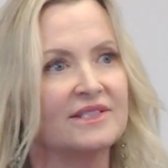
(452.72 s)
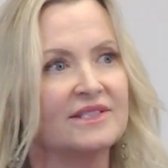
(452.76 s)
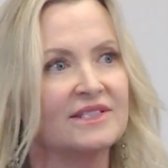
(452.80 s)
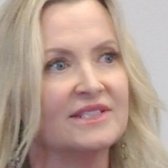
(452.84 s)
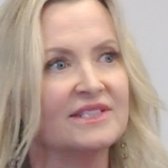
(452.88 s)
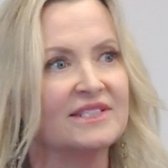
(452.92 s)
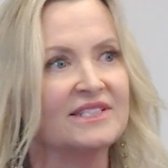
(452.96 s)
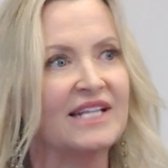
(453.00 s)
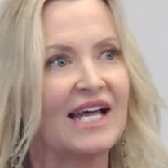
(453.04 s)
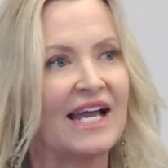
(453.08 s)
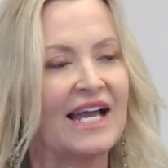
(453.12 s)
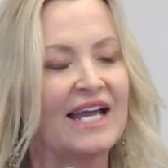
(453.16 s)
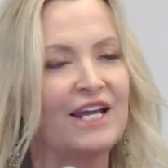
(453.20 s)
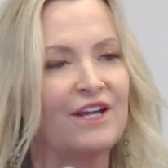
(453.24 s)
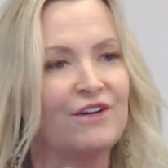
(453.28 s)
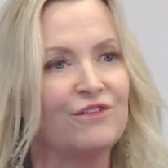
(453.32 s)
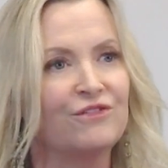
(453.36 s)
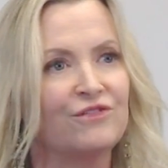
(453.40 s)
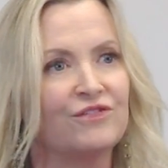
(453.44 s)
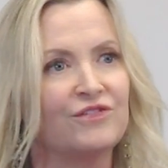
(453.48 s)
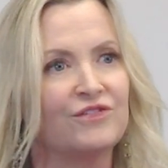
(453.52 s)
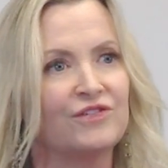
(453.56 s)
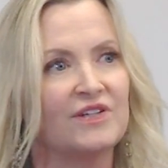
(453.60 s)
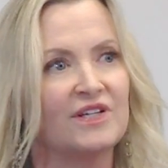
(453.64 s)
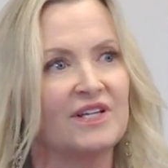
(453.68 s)

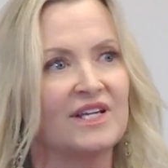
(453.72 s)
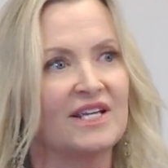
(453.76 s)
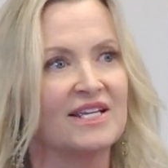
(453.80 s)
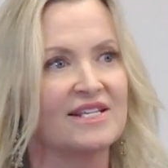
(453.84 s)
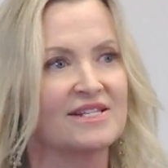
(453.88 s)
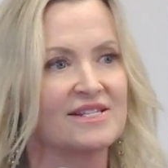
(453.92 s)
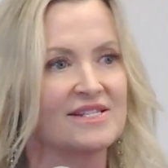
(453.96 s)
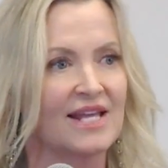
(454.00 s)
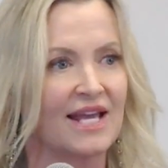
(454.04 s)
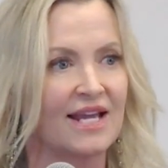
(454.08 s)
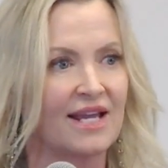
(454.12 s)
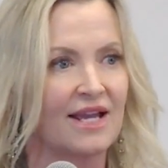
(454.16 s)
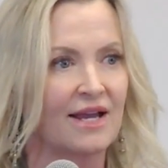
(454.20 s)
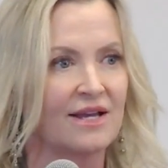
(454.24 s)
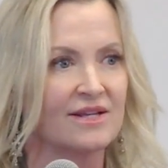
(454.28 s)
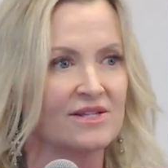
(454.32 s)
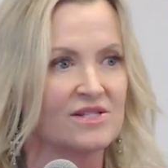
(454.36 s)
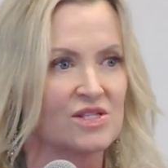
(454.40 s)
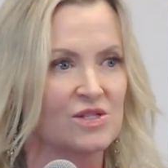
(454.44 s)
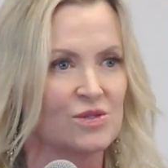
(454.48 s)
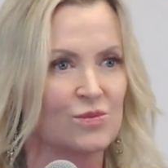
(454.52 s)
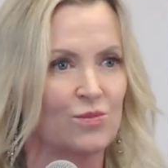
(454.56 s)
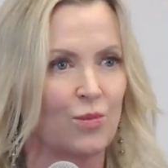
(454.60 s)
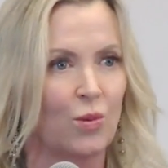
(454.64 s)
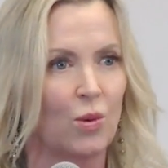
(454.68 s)
life is like a
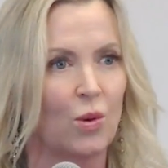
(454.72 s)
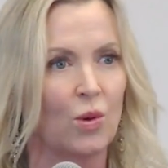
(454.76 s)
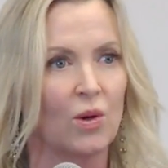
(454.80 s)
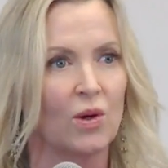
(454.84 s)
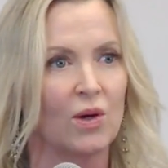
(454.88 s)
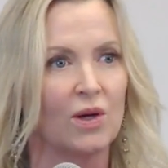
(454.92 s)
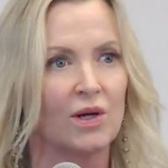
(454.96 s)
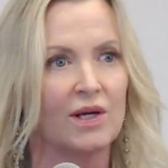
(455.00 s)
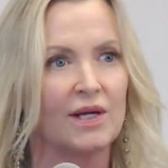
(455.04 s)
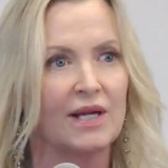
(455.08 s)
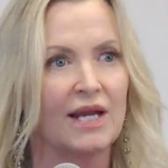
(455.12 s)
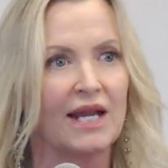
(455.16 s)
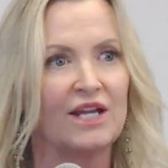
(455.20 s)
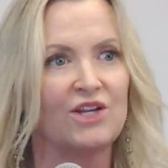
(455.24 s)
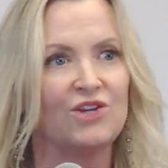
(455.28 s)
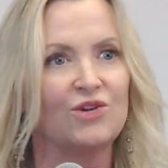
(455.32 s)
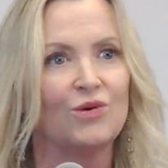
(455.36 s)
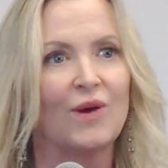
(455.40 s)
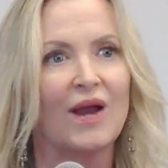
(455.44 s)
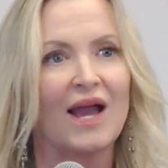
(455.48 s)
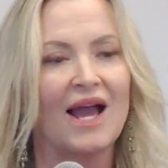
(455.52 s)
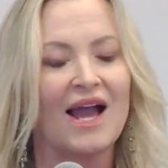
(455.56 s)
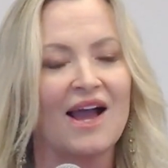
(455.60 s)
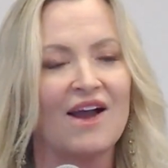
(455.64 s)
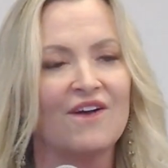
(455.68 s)
sport, and you
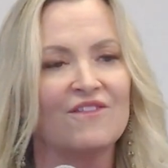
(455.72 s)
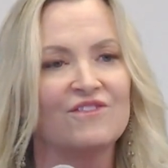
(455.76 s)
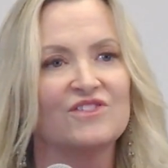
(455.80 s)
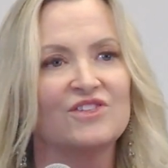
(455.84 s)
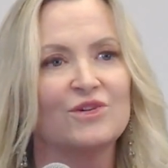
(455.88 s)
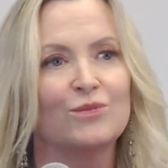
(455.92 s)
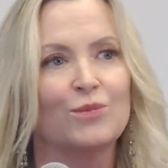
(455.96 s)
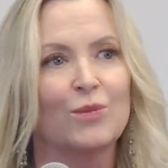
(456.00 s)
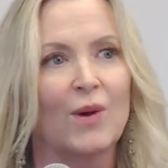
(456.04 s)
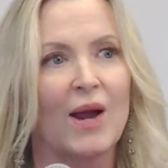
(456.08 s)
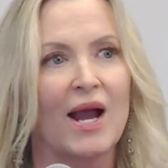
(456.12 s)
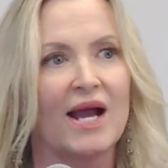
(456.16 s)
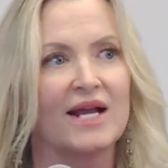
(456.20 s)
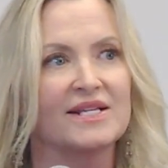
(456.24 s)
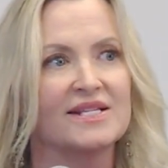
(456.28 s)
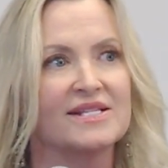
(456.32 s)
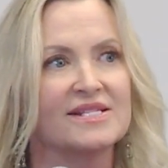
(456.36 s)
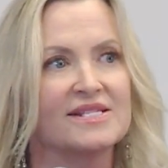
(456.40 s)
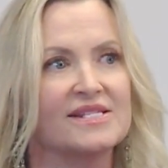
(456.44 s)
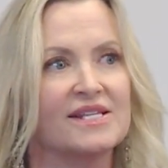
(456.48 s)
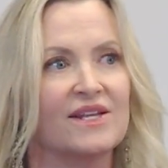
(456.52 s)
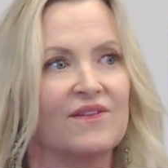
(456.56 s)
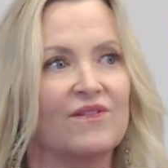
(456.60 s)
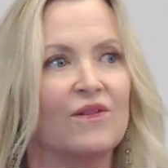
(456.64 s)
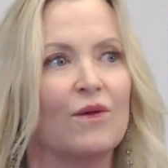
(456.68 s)
have to practice
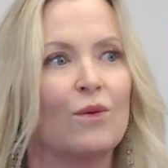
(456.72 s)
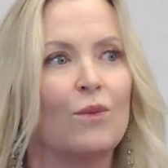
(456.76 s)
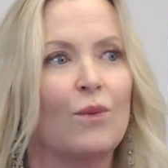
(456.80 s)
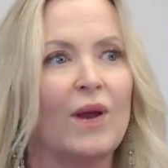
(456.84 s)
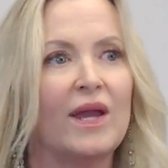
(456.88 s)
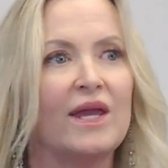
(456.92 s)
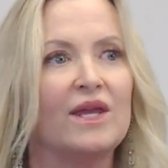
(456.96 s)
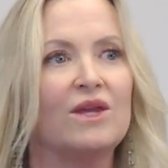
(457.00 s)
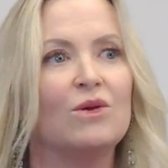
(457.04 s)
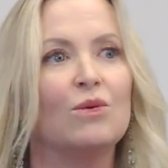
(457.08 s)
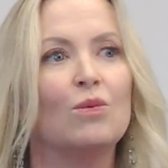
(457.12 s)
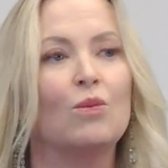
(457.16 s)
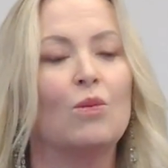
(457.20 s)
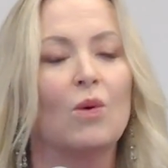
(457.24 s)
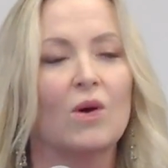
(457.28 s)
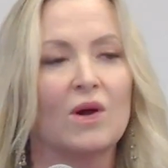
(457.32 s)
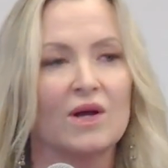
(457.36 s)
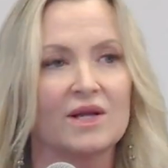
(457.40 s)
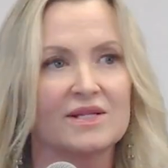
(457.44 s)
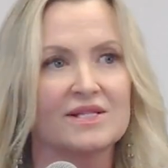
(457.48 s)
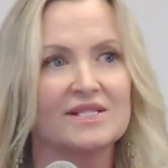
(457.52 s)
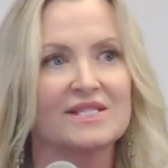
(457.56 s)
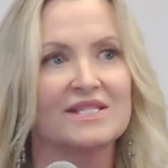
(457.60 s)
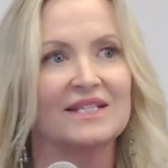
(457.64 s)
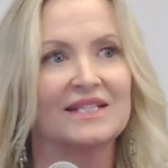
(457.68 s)
it the way you
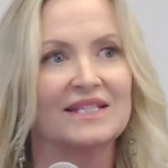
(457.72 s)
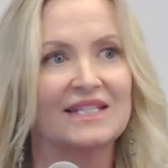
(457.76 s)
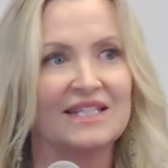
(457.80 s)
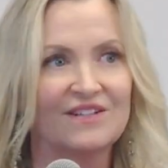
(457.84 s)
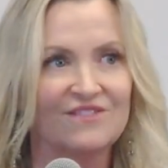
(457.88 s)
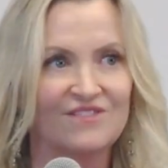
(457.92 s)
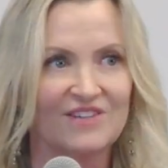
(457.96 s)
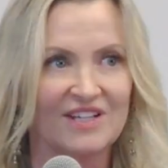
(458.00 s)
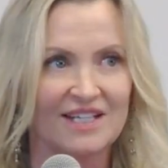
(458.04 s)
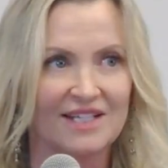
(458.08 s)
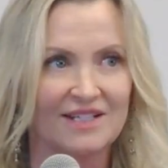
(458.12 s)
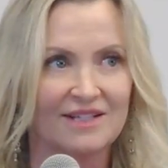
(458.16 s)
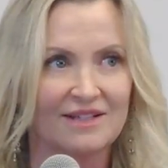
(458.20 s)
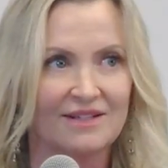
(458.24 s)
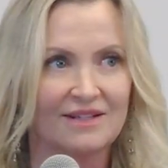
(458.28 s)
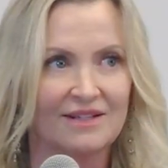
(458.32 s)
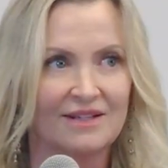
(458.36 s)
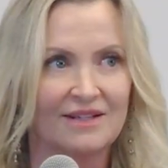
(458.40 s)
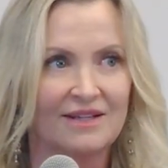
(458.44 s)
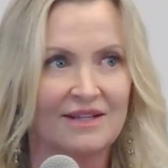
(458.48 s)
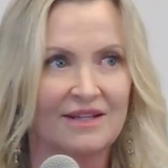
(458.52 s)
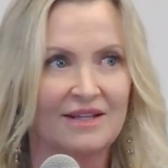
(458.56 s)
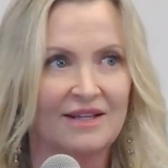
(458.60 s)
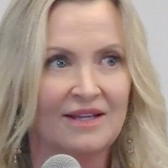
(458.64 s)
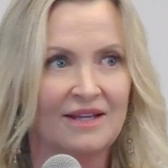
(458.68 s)
want to live it.
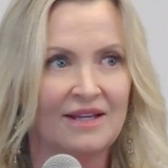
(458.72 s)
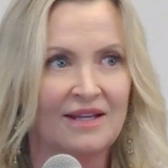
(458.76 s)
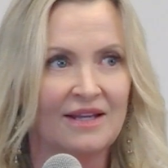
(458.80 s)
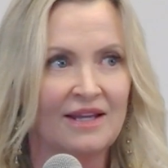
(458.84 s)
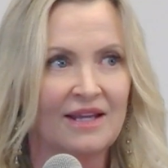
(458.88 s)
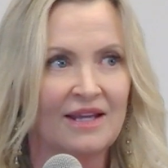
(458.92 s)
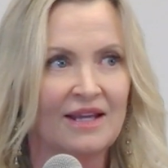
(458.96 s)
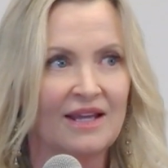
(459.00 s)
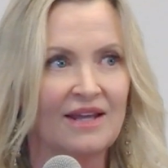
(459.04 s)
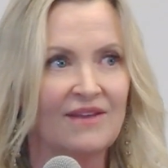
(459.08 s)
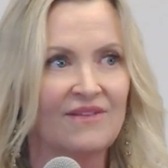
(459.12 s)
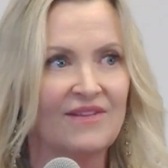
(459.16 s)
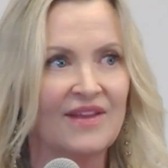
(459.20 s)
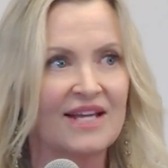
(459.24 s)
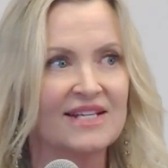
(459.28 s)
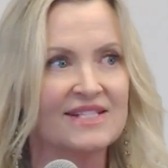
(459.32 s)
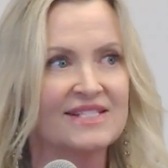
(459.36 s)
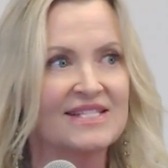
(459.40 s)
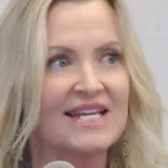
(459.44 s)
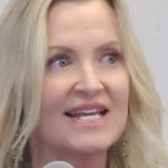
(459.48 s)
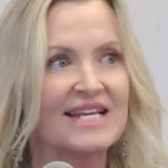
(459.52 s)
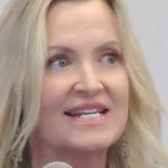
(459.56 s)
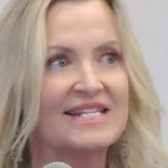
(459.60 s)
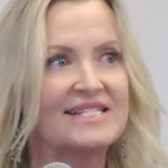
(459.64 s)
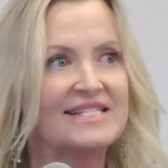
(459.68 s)
And that
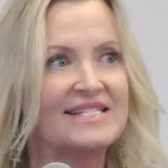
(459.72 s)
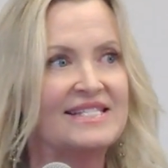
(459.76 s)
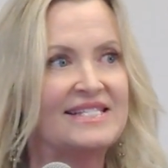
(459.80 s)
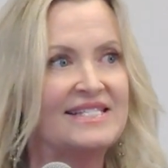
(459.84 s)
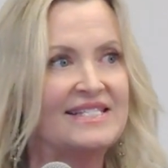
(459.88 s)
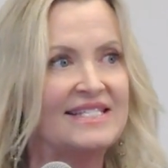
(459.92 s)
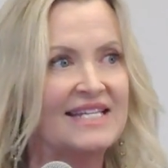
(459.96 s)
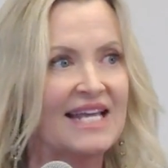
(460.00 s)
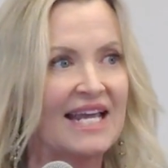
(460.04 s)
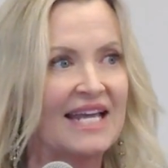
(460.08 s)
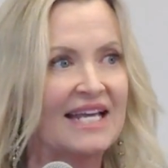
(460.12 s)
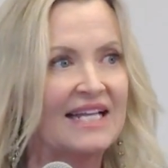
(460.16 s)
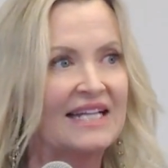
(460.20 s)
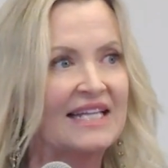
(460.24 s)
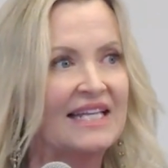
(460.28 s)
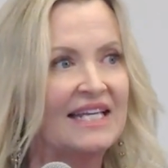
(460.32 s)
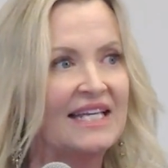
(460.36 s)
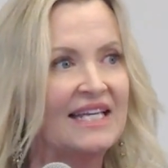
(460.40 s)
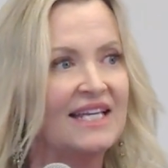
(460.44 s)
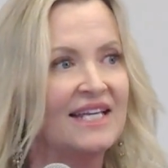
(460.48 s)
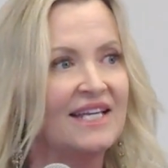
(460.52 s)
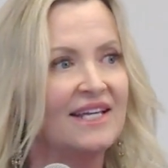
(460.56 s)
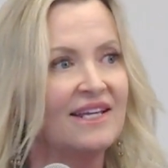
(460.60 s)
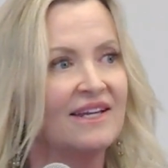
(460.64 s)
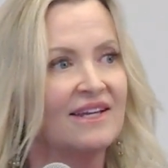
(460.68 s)
takes
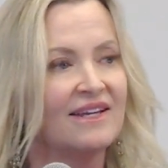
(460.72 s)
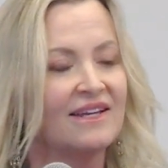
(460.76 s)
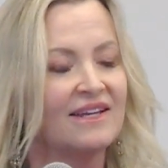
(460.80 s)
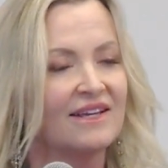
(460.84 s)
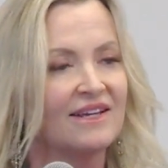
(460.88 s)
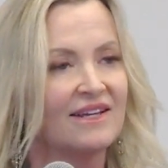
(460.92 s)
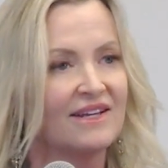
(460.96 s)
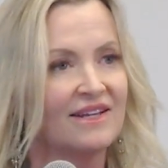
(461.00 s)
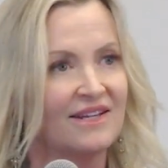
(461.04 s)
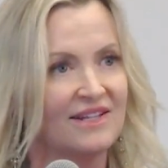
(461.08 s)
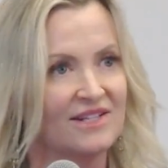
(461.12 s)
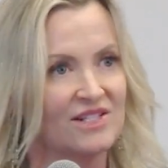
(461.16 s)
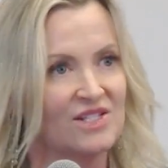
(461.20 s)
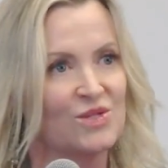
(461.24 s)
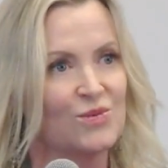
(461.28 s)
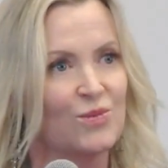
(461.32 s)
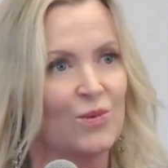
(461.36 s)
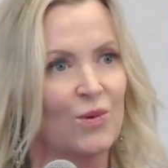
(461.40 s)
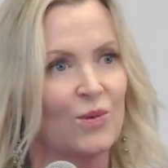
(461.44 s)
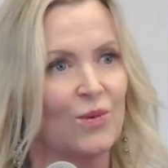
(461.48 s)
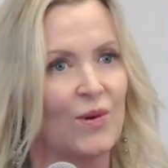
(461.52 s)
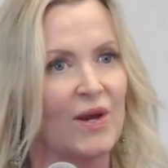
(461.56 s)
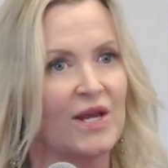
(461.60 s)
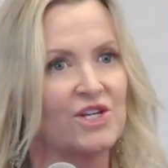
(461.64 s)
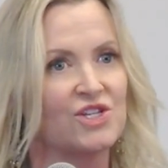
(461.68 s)
daily
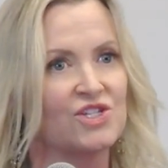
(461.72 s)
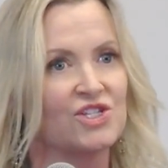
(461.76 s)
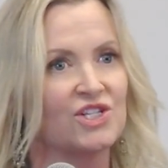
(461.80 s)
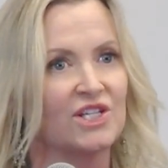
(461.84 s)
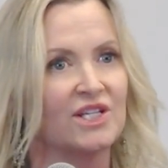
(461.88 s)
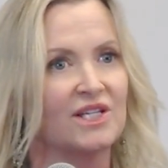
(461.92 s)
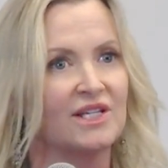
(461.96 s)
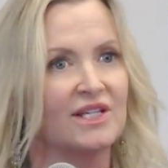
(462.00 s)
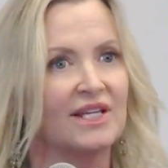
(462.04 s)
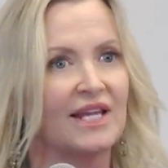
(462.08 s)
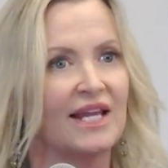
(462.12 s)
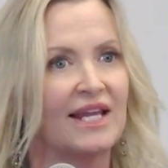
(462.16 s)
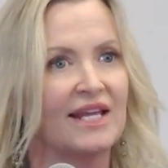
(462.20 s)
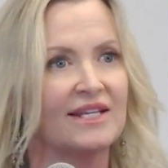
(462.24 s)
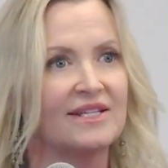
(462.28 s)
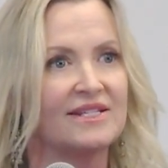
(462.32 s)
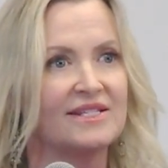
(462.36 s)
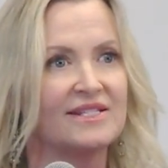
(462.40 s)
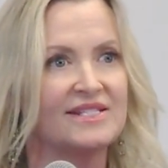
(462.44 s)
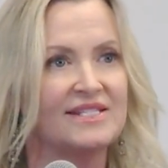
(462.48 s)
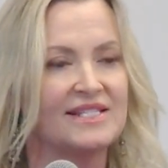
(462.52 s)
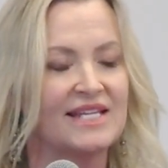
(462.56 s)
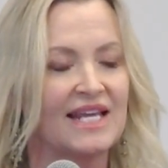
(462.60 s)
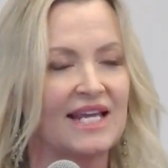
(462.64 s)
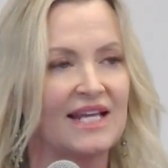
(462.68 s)
inspiration
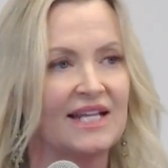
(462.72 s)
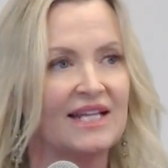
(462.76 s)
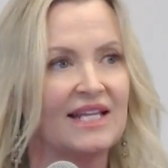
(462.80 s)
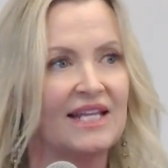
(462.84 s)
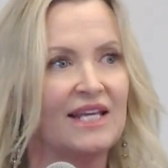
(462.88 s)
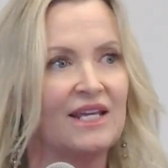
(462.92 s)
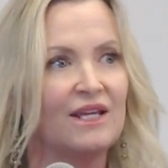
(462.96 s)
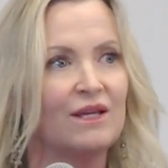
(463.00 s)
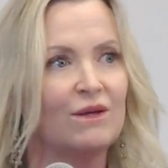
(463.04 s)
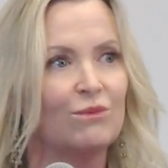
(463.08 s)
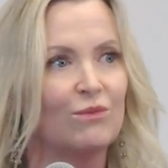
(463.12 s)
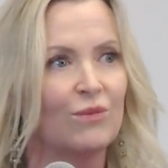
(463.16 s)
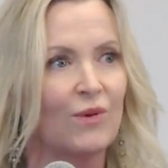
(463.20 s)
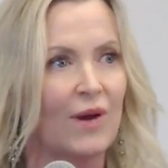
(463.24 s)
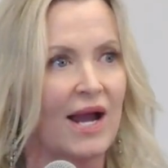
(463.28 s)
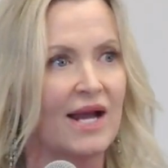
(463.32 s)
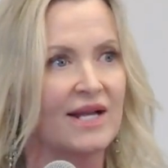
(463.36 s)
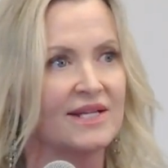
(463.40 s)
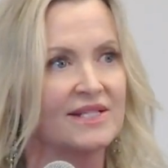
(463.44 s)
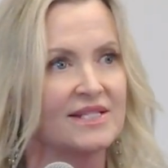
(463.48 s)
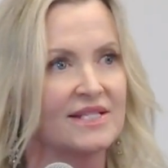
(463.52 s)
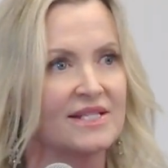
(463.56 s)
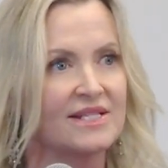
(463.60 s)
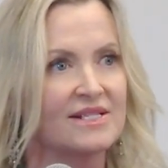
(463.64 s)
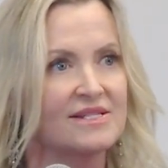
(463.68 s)
and daily
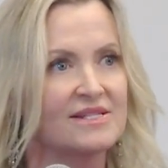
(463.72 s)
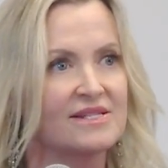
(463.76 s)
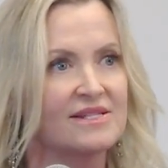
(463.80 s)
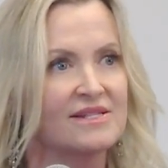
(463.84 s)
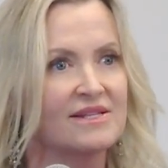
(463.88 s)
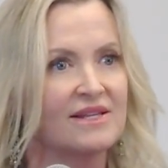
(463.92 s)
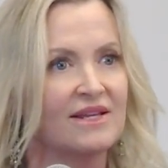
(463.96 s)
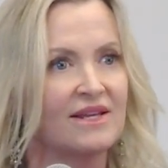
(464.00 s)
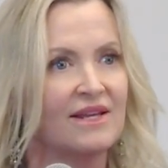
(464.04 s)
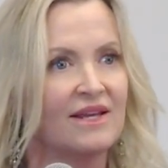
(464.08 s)
practice.